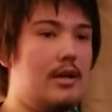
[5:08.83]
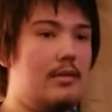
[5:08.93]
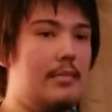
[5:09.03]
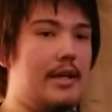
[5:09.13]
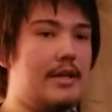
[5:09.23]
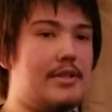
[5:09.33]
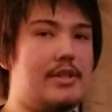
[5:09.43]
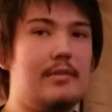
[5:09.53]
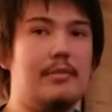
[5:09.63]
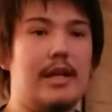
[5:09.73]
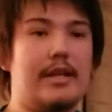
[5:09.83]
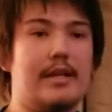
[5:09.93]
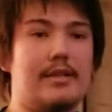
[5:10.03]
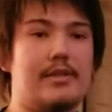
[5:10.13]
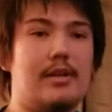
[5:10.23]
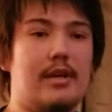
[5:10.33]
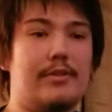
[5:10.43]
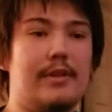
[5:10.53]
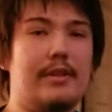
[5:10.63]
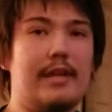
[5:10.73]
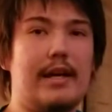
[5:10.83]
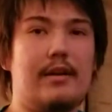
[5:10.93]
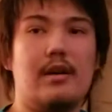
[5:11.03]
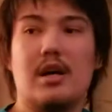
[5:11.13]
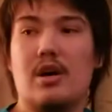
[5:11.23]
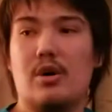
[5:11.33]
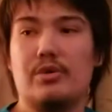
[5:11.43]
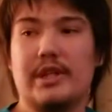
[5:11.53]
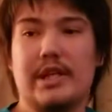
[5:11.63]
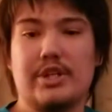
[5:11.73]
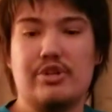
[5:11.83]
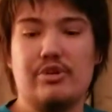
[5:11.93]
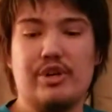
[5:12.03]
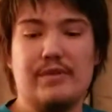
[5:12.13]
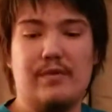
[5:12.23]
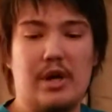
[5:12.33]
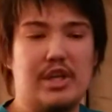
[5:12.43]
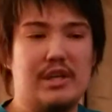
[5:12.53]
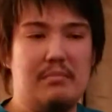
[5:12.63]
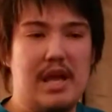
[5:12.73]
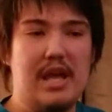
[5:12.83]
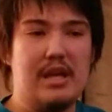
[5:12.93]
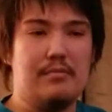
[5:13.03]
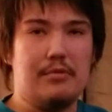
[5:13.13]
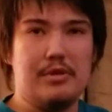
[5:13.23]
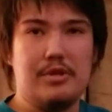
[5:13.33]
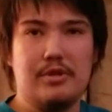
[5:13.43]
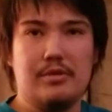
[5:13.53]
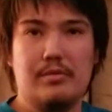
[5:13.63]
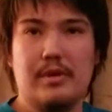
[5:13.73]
make it seem like it's a thing that only a dirty fucking man would do,